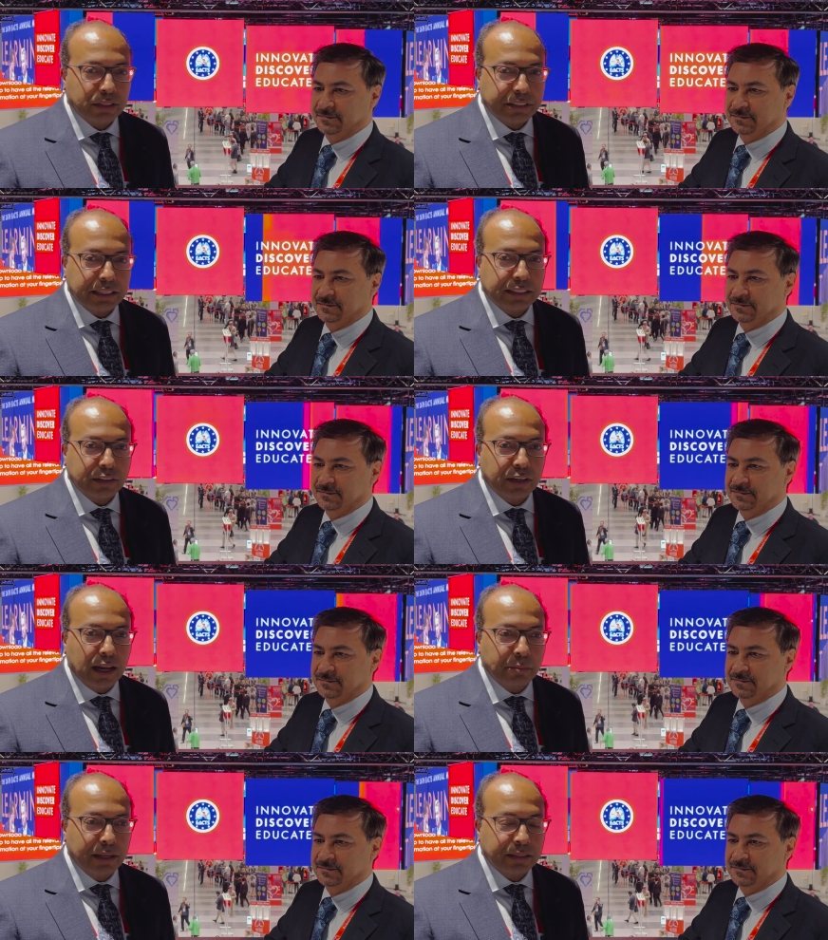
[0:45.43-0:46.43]
Speaker 1: the right
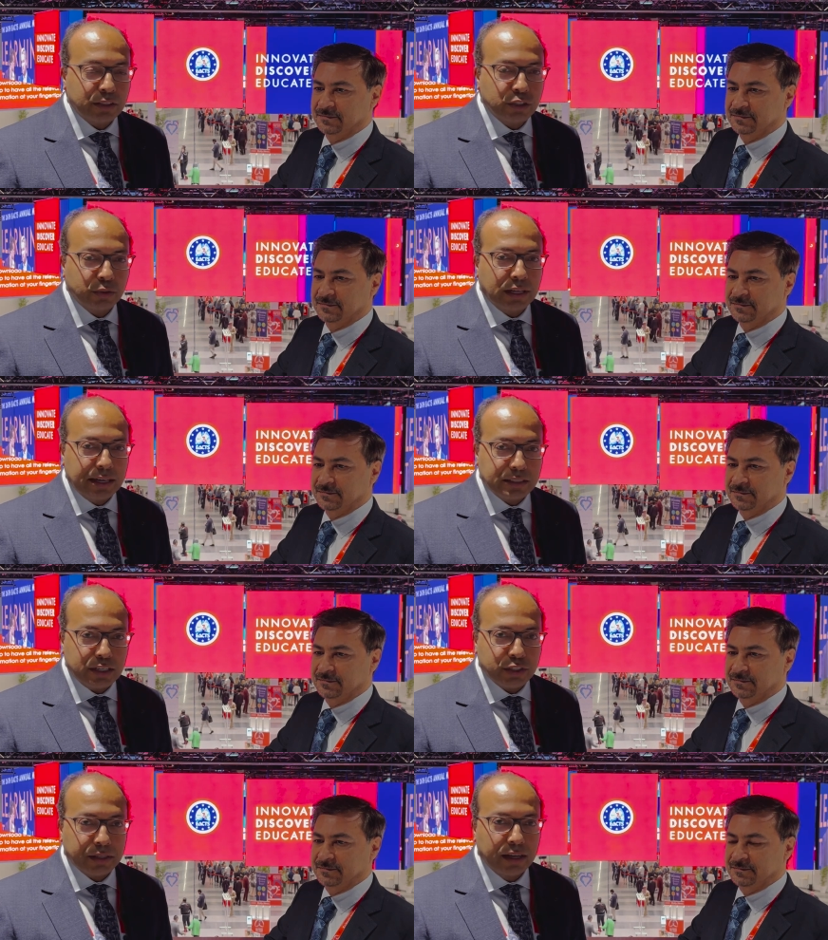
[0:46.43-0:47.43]
atrial appendage
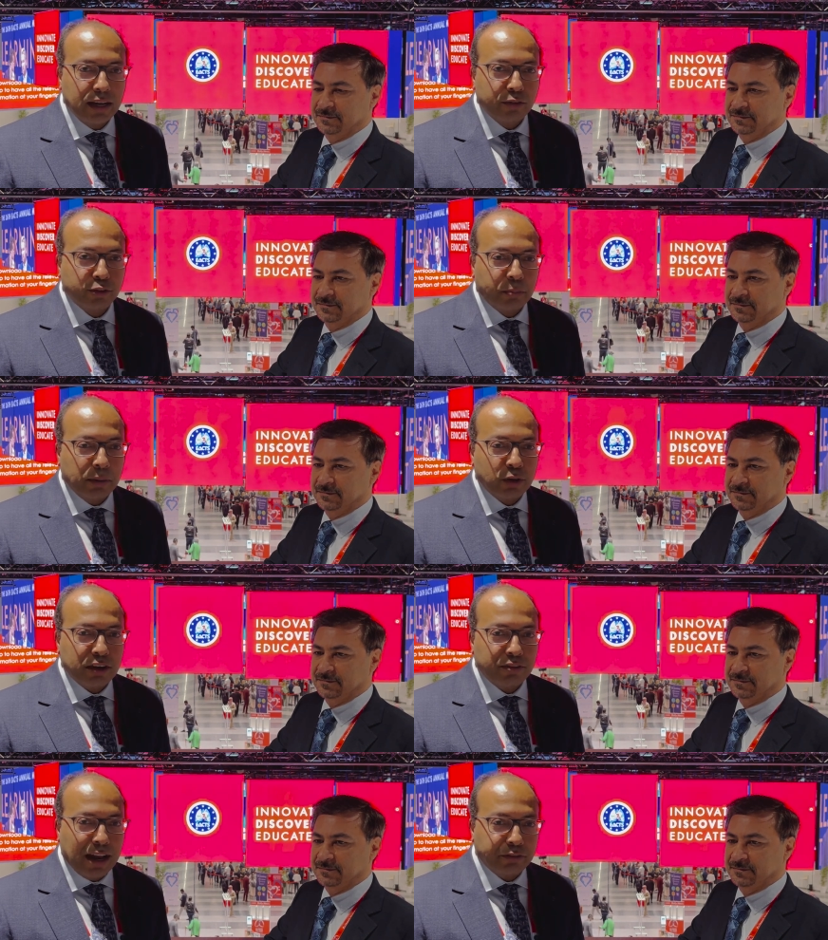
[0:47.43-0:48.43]
utilization for
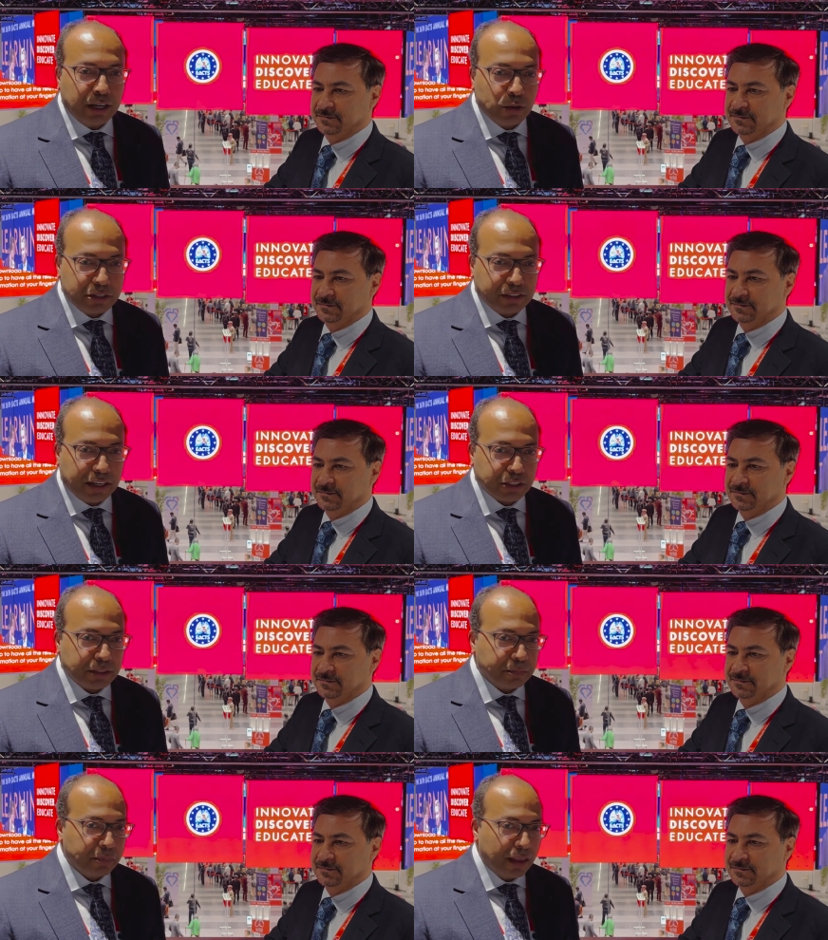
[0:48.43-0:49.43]
pulmonary valve
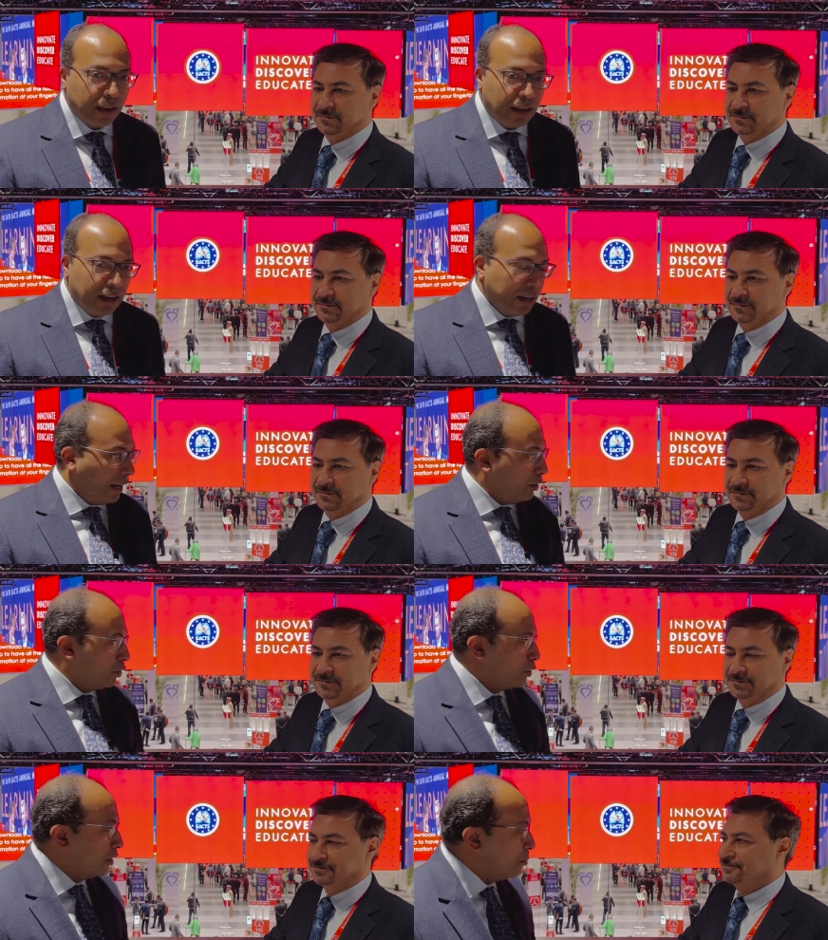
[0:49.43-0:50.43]
reconstruction. Uh, hello,
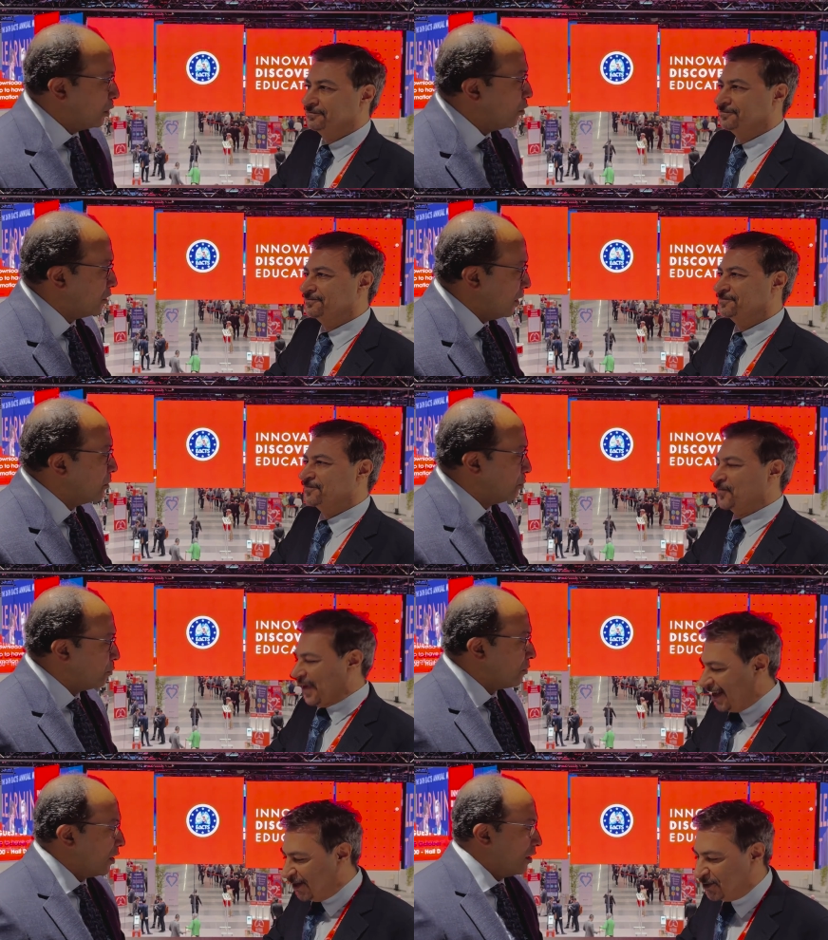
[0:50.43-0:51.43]
Doctor Amirghofran.
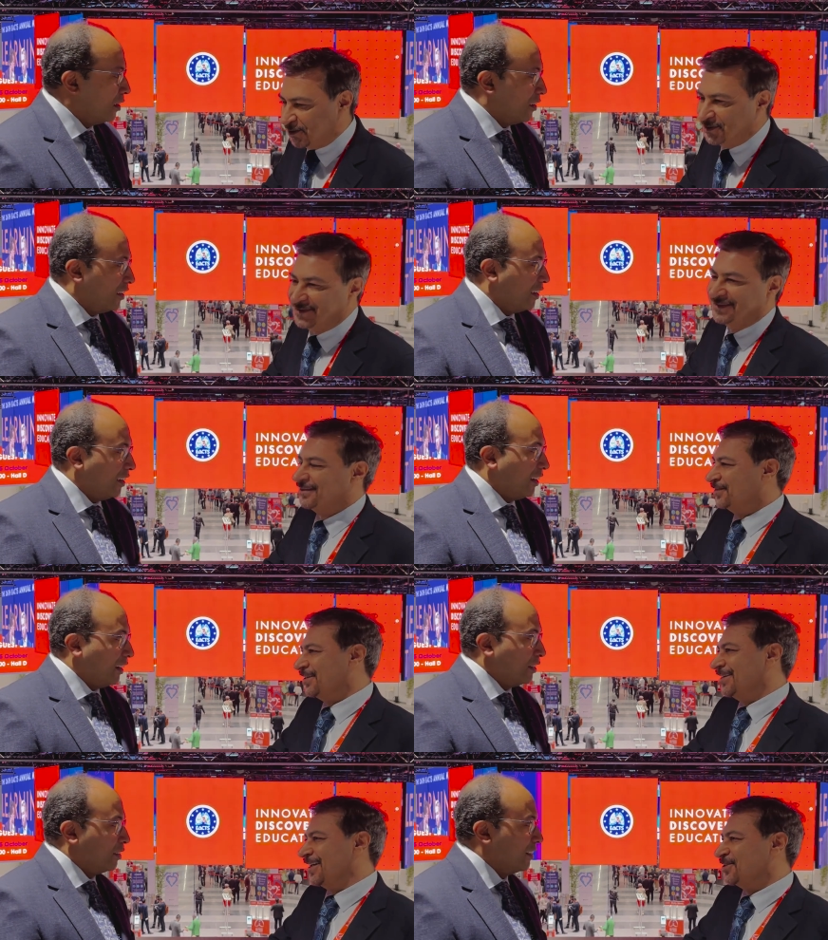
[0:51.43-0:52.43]
Speaker 2: Hello.
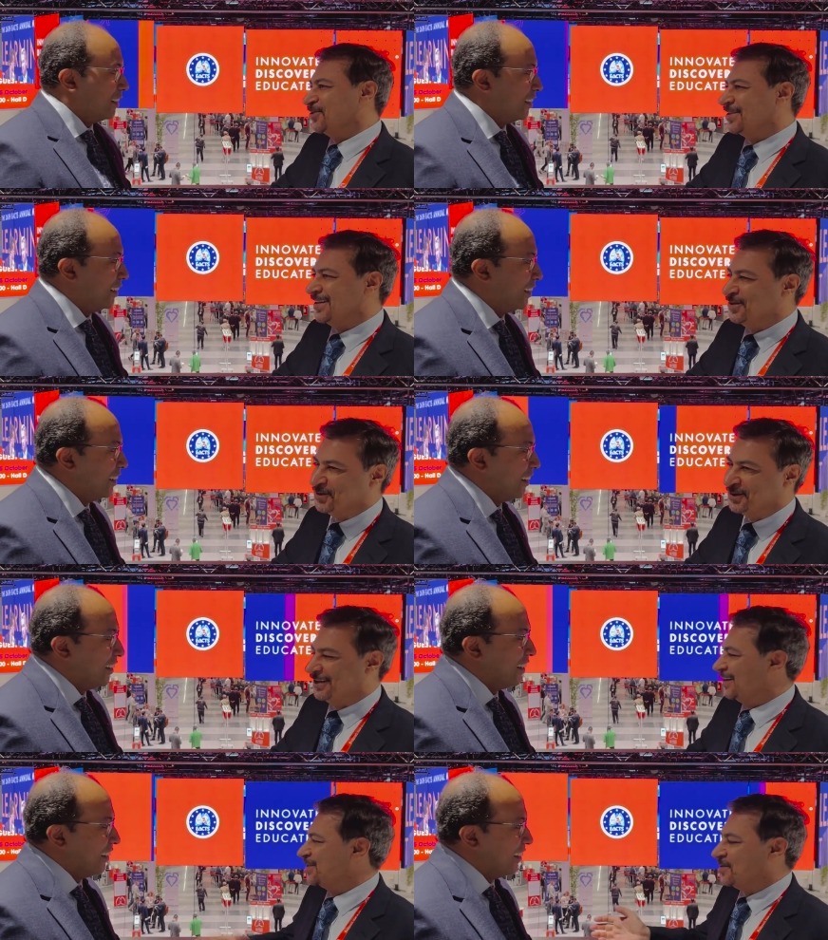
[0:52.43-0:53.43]
Very nice to see you
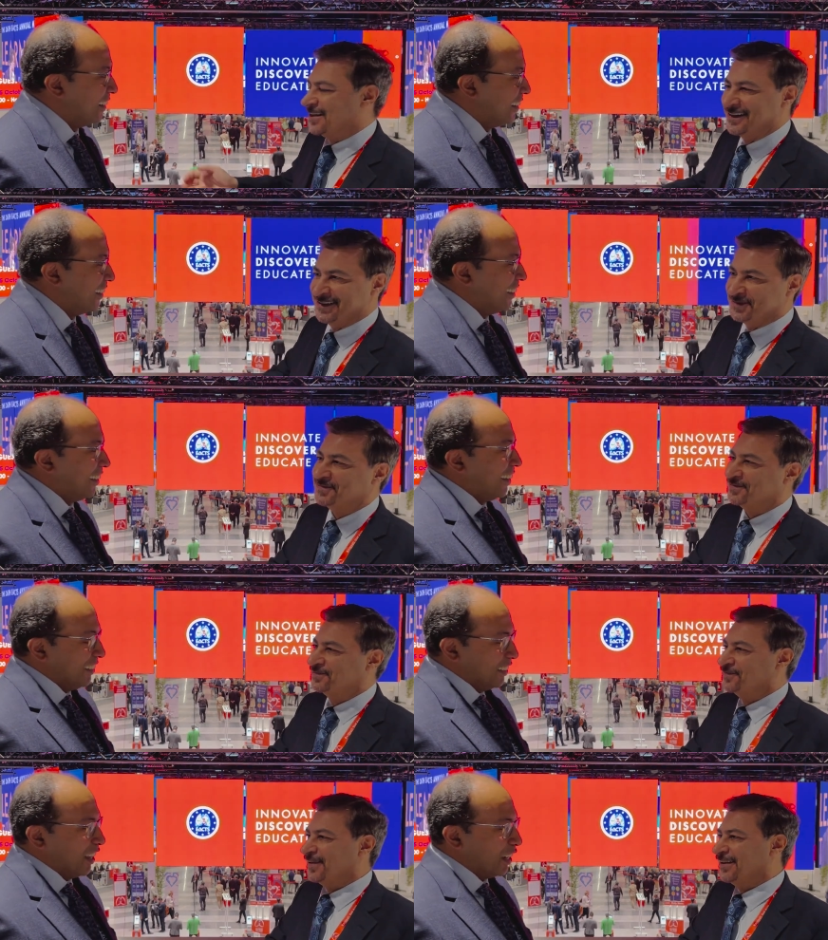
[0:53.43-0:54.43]
in this meeting.
Speaker 1: Yeah,
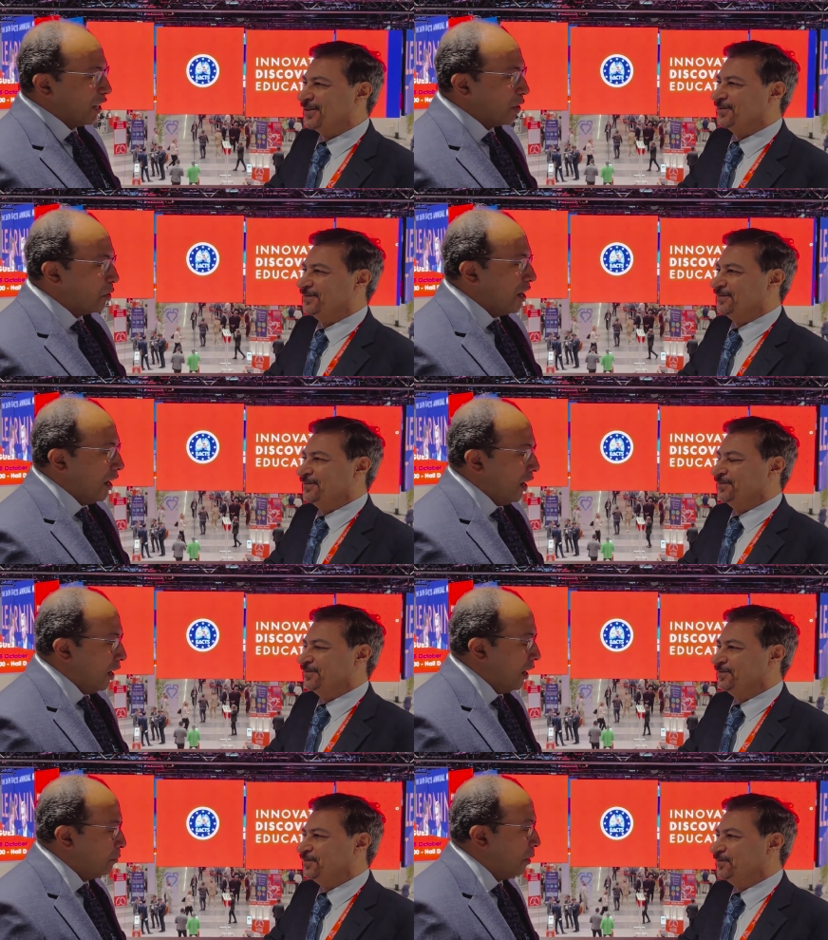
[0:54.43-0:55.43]
thank you.
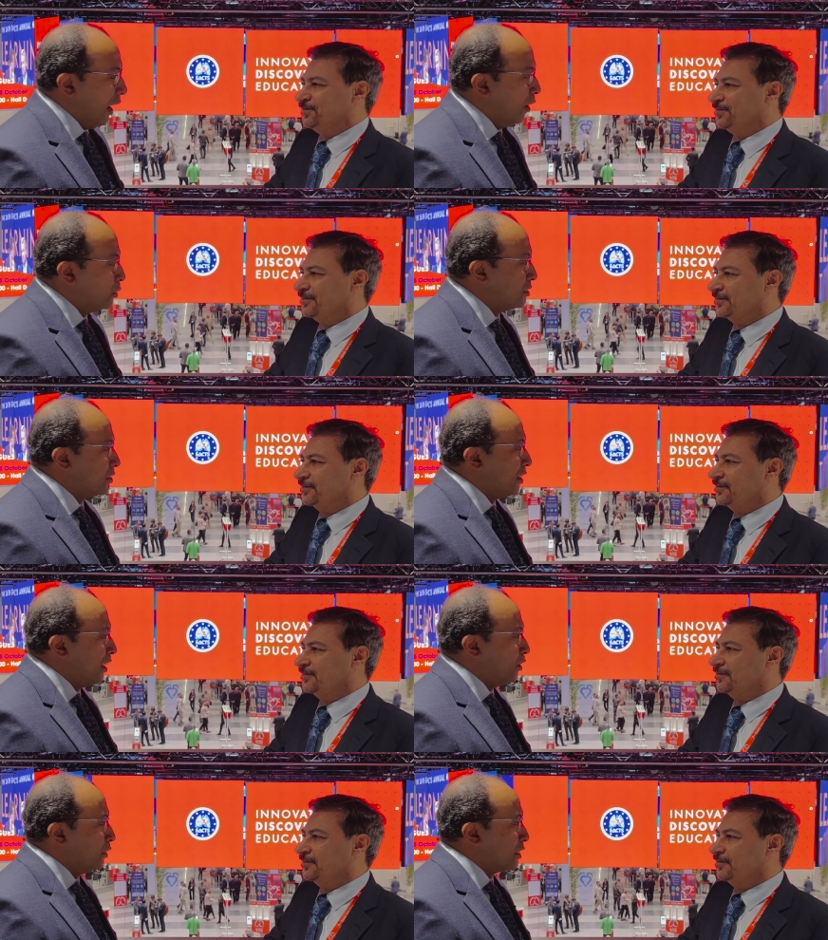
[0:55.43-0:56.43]
Uh, how is uh,
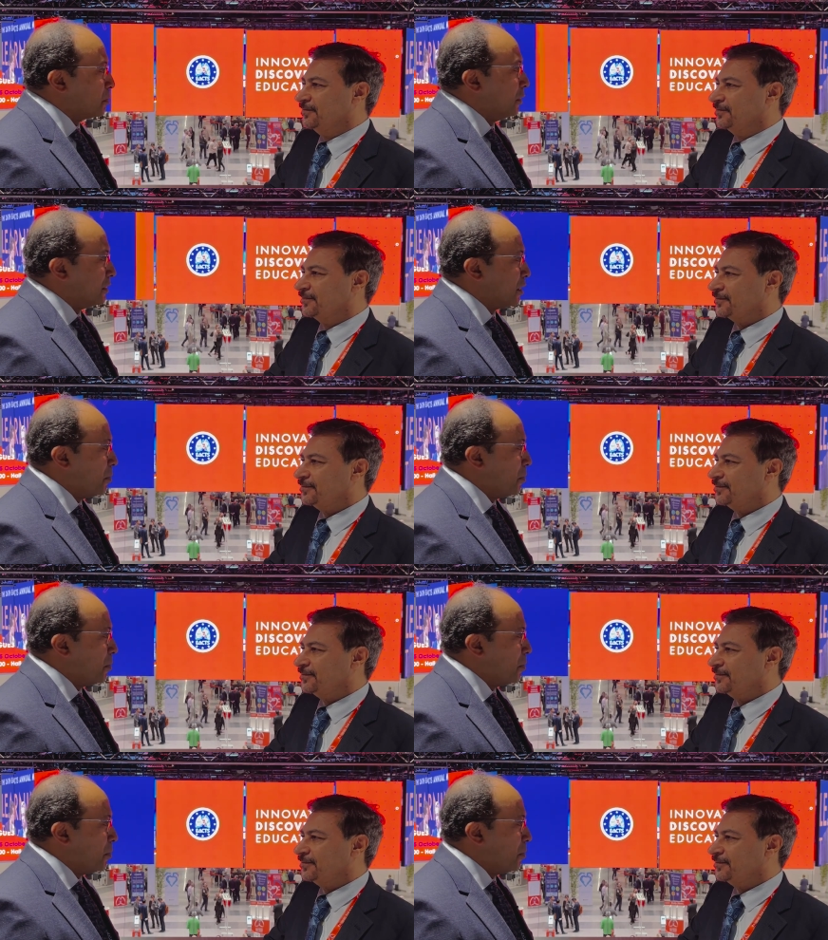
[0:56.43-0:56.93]
your experience in the